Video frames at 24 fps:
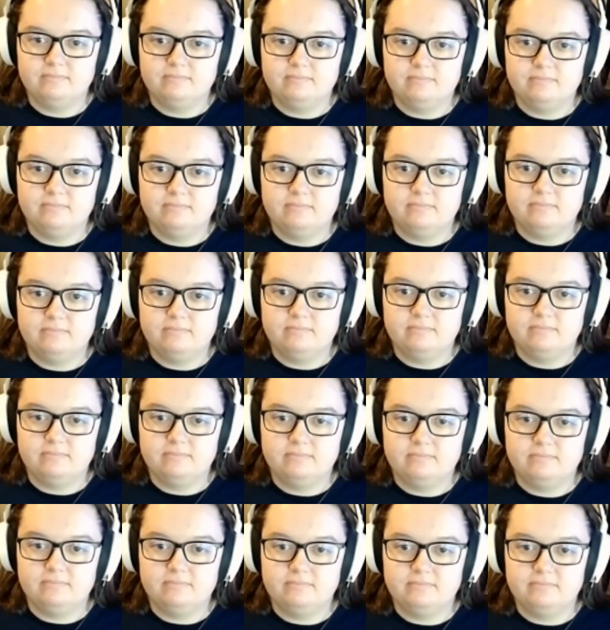
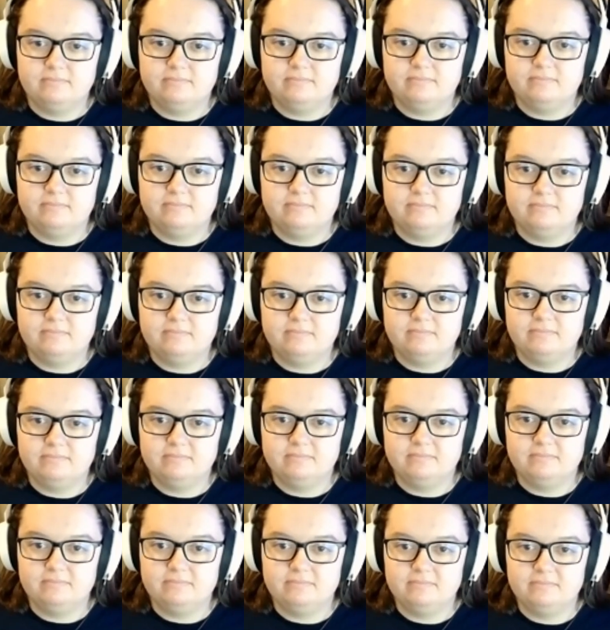
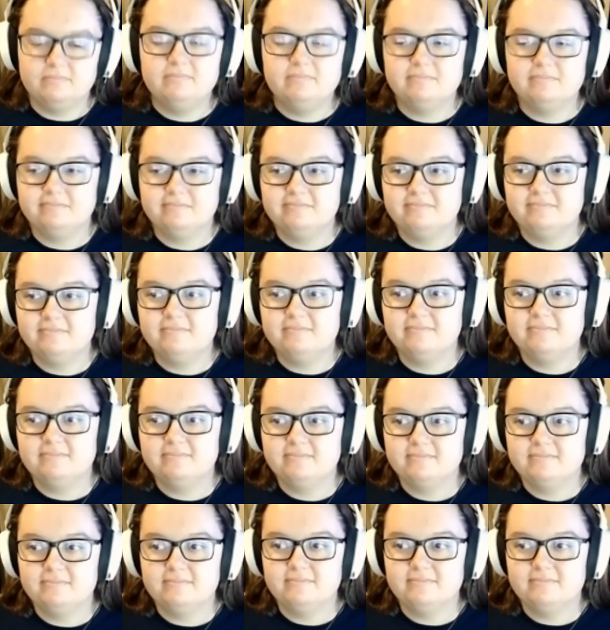(not speaking)